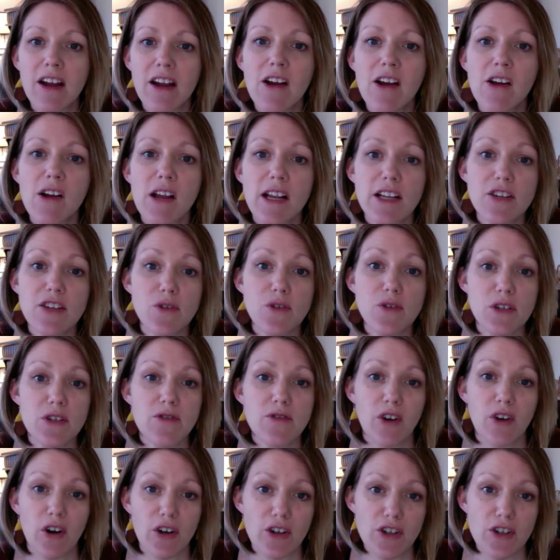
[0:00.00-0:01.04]
into his
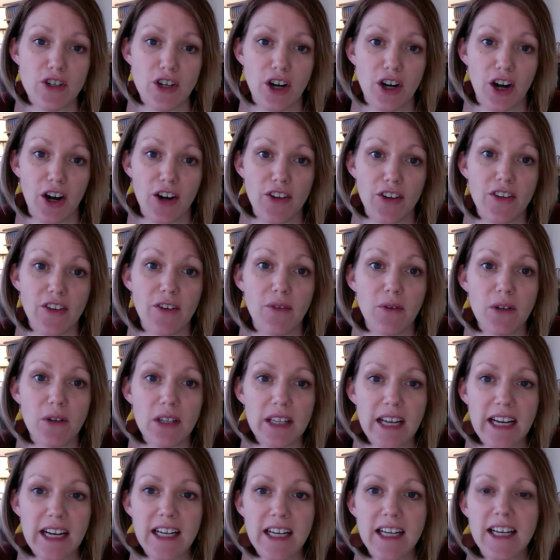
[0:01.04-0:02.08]
furniture that
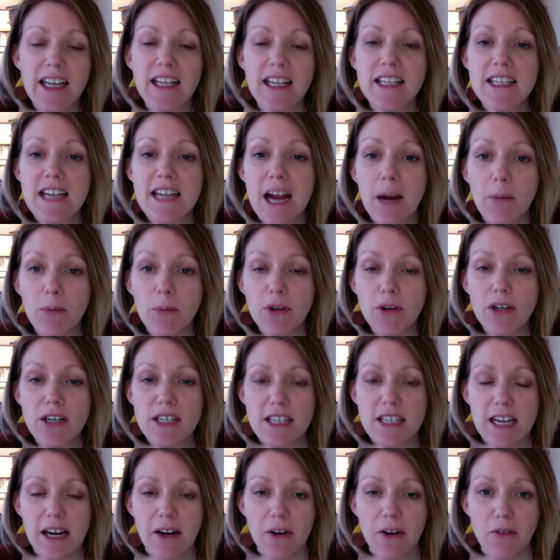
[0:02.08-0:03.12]
related contemporary
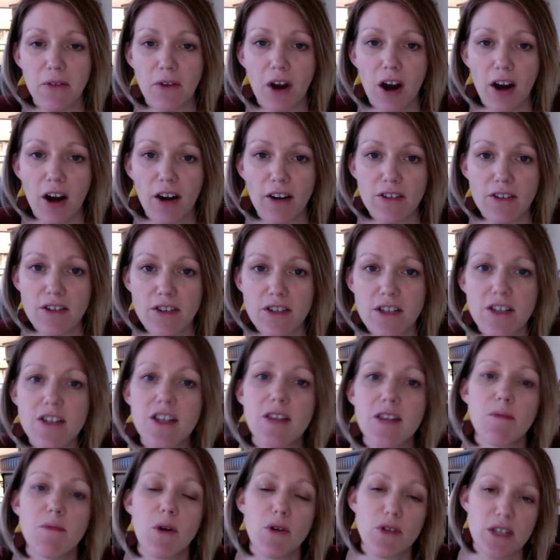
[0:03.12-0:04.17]
decorative arts to the
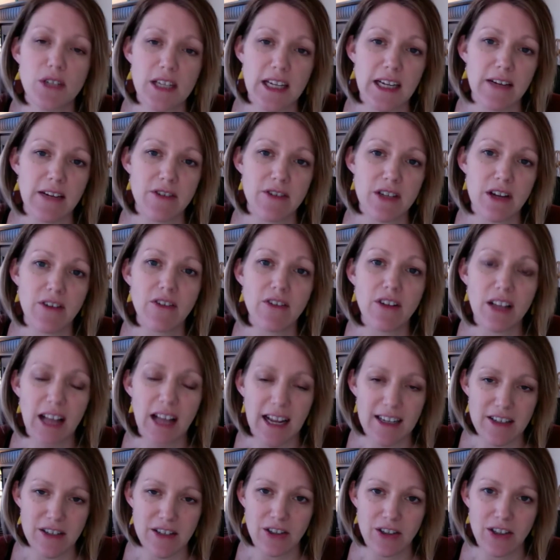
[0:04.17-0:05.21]
motifs of
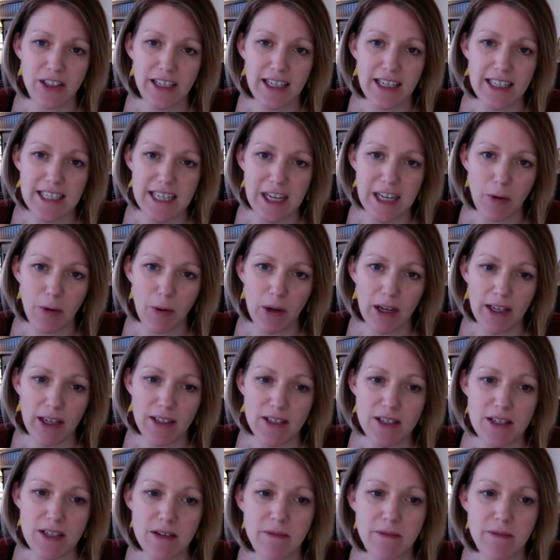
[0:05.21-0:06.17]
classical antiquities.